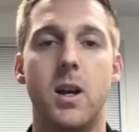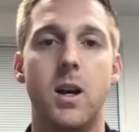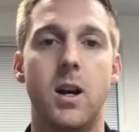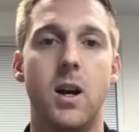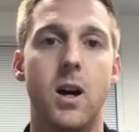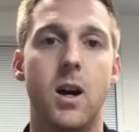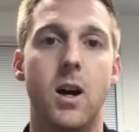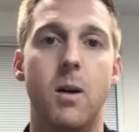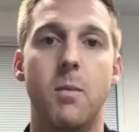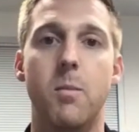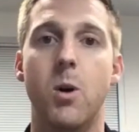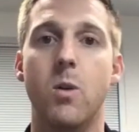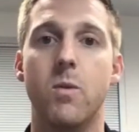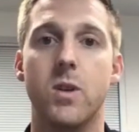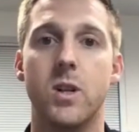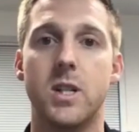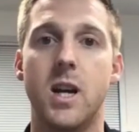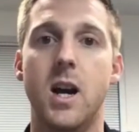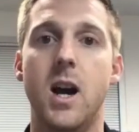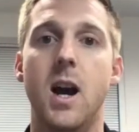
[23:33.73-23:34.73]
um,
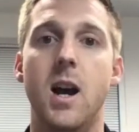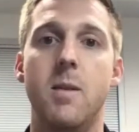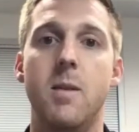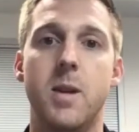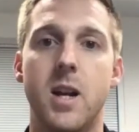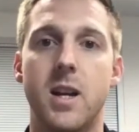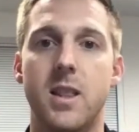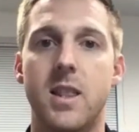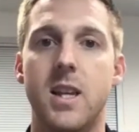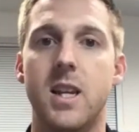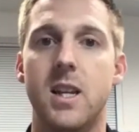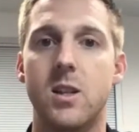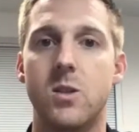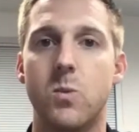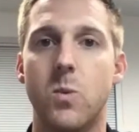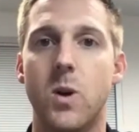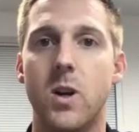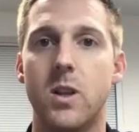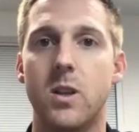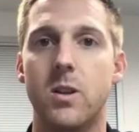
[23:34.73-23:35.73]
over time and I think is
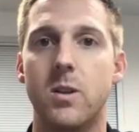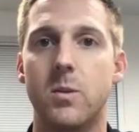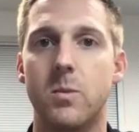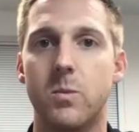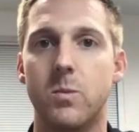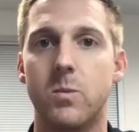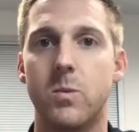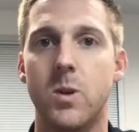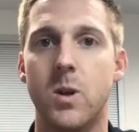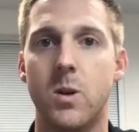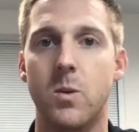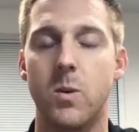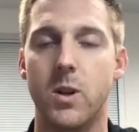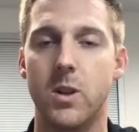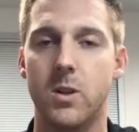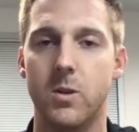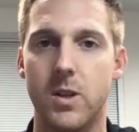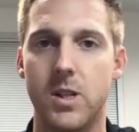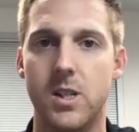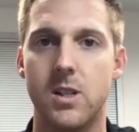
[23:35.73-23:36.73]
one of the one of
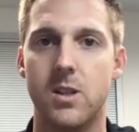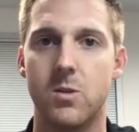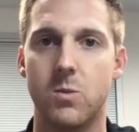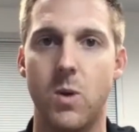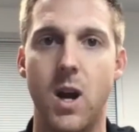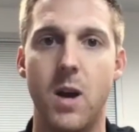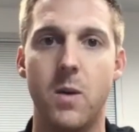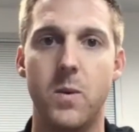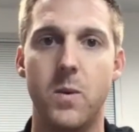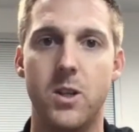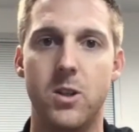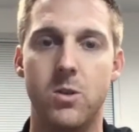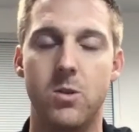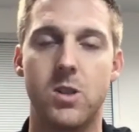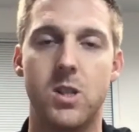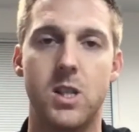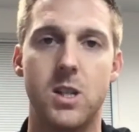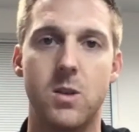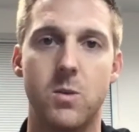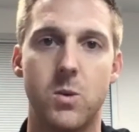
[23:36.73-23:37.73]
the reasons why we do
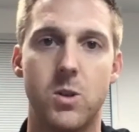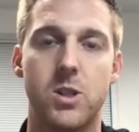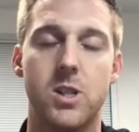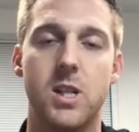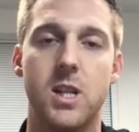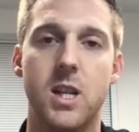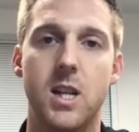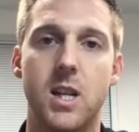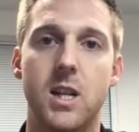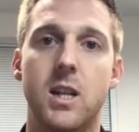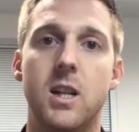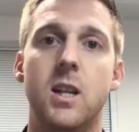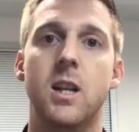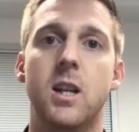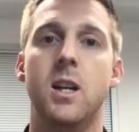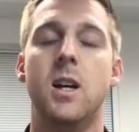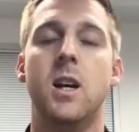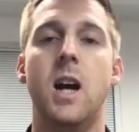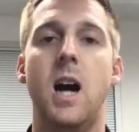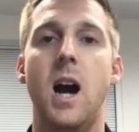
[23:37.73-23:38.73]
see we're seeing
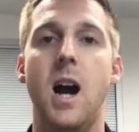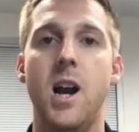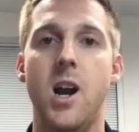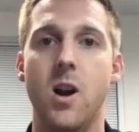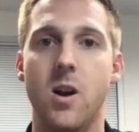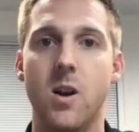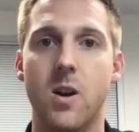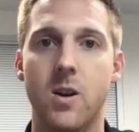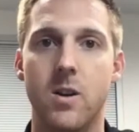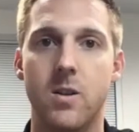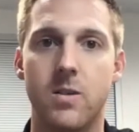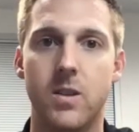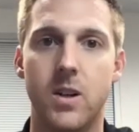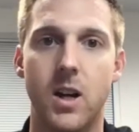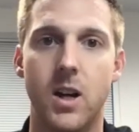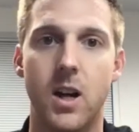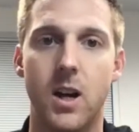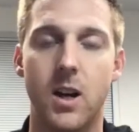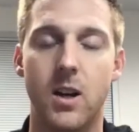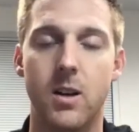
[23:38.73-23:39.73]
higher
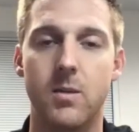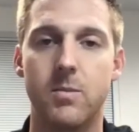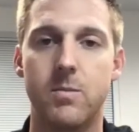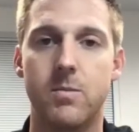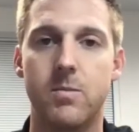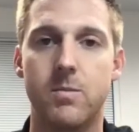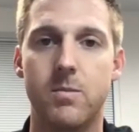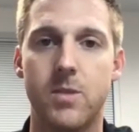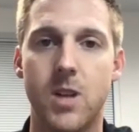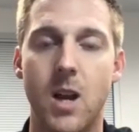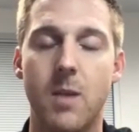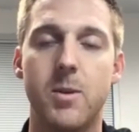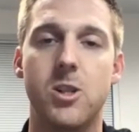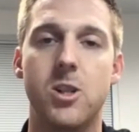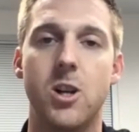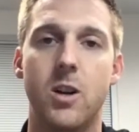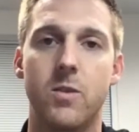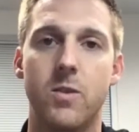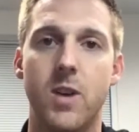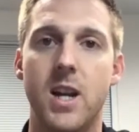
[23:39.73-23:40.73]
uh, Tommy
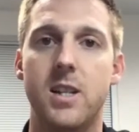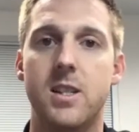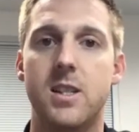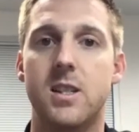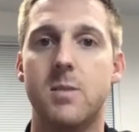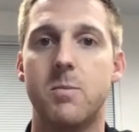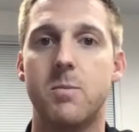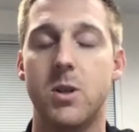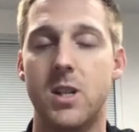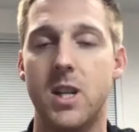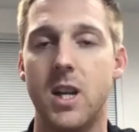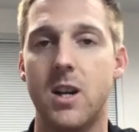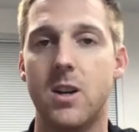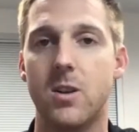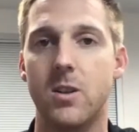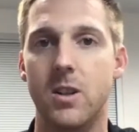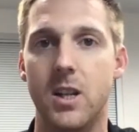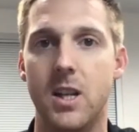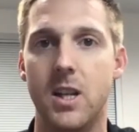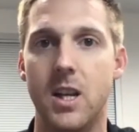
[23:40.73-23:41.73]
John rates,
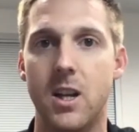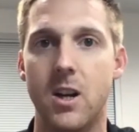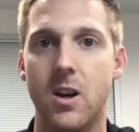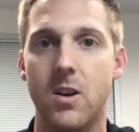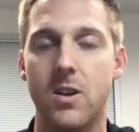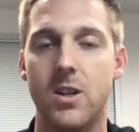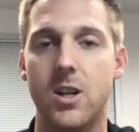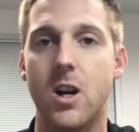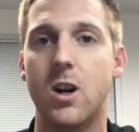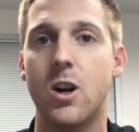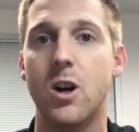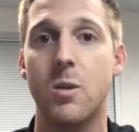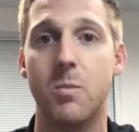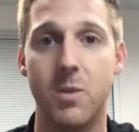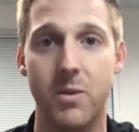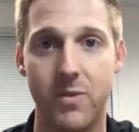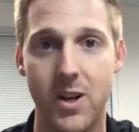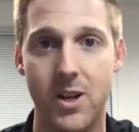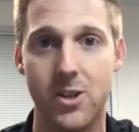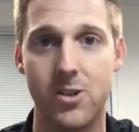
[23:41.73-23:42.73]
particularly in our younger
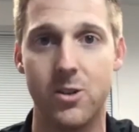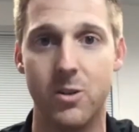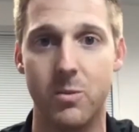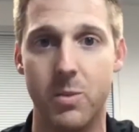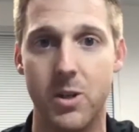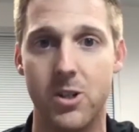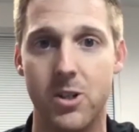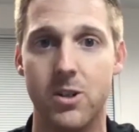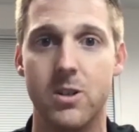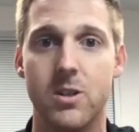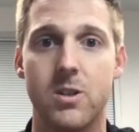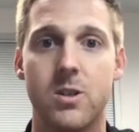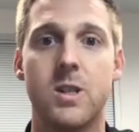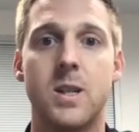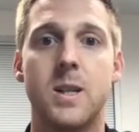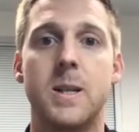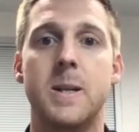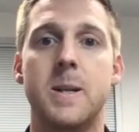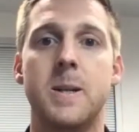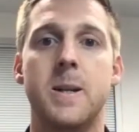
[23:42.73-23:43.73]
professional pitchers.
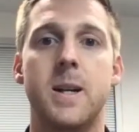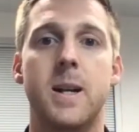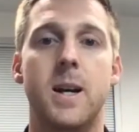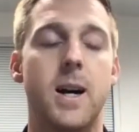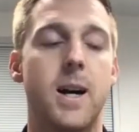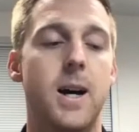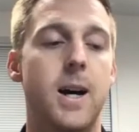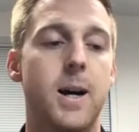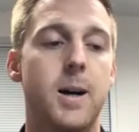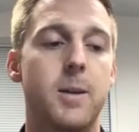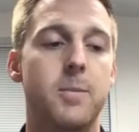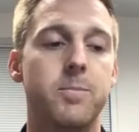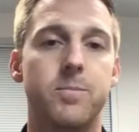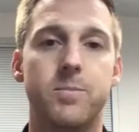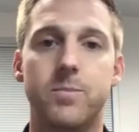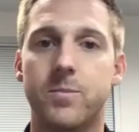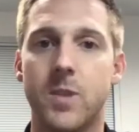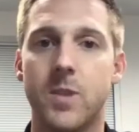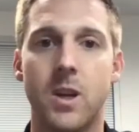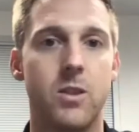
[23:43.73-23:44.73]
Um,
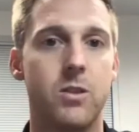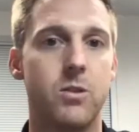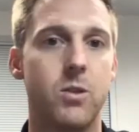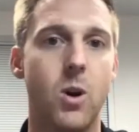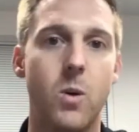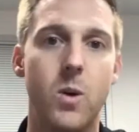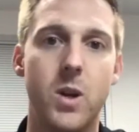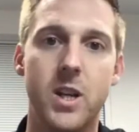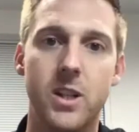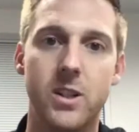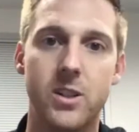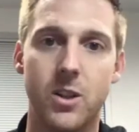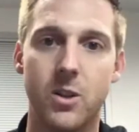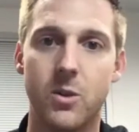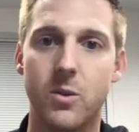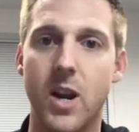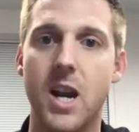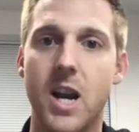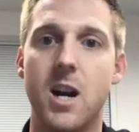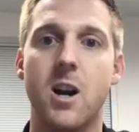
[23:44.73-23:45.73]
throwing to the
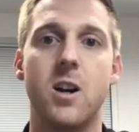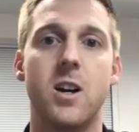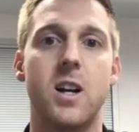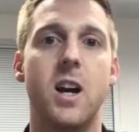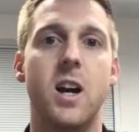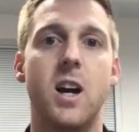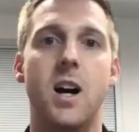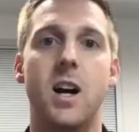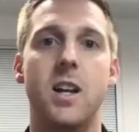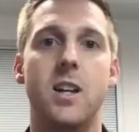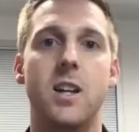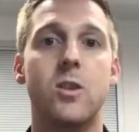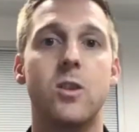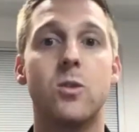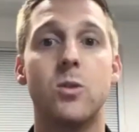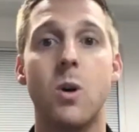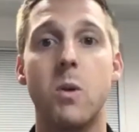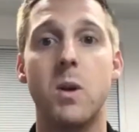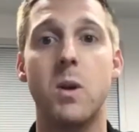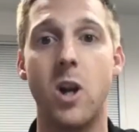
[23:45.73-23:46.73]
radar gun,
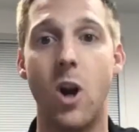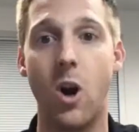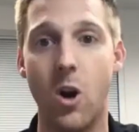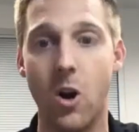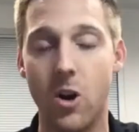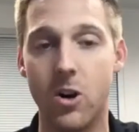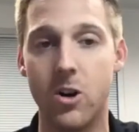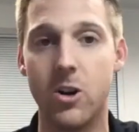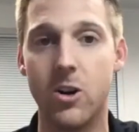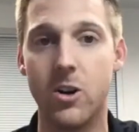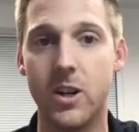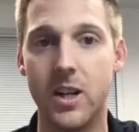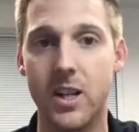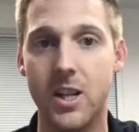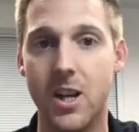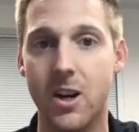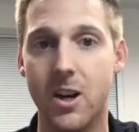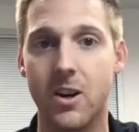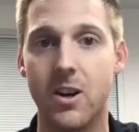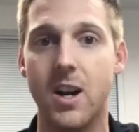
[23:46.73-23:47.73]
throwing harder at a
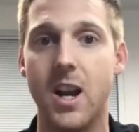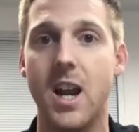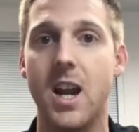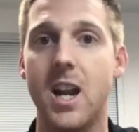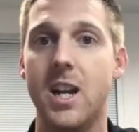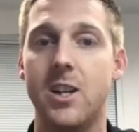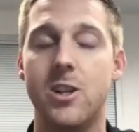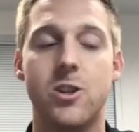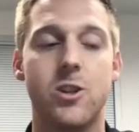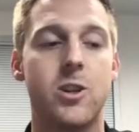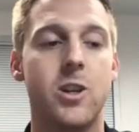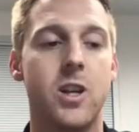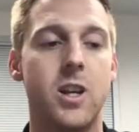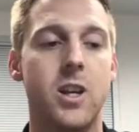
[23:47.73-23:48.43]
younger age,